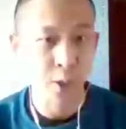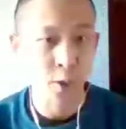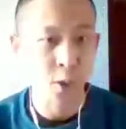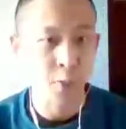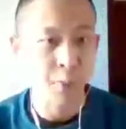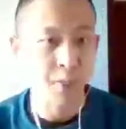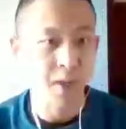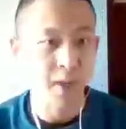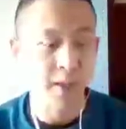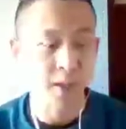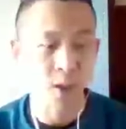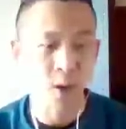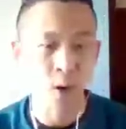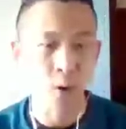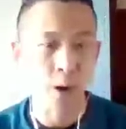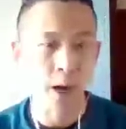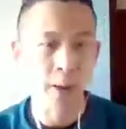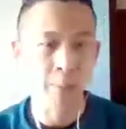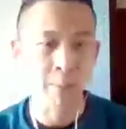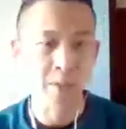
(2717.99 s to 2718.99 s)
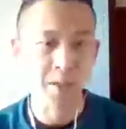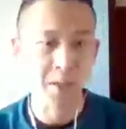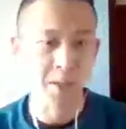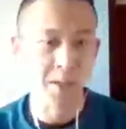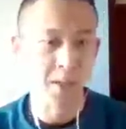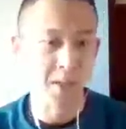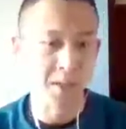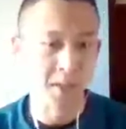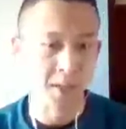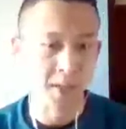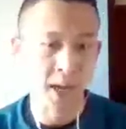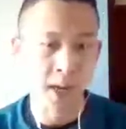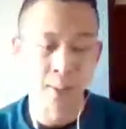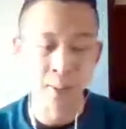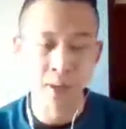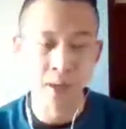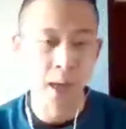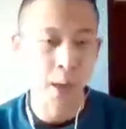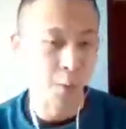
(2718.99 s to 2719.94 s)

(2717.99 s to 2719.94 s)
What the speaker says: You can be like, oh, I misassessed the timing,